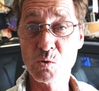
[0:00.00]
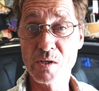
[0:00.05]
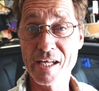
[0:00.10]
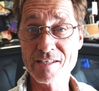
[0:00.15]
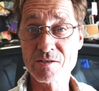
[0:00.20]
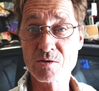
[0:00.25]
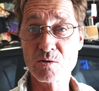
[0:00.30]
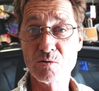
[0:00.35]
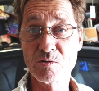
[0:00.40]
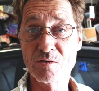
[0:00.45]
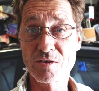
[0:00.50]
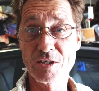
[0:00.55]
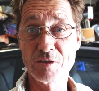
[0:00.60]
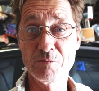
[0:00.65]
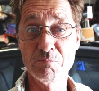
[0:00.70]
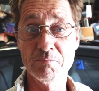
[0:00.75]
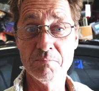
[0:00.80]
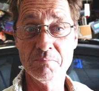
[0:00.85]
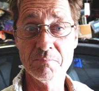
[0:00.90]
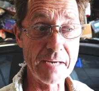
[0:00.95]
all that sort of
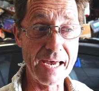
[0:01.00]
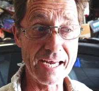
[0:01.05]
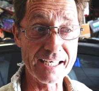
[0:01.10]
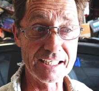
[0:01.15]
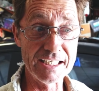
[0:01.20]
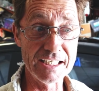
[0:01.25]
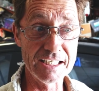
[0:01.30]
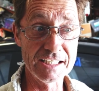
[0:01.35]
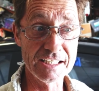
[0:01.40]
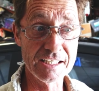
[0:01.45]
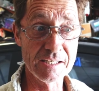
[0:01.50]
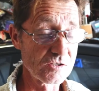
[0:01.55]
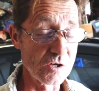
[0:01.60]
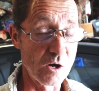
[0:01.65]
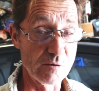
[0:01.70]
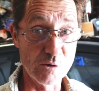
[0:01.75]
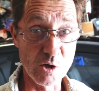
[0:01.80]
thing back in.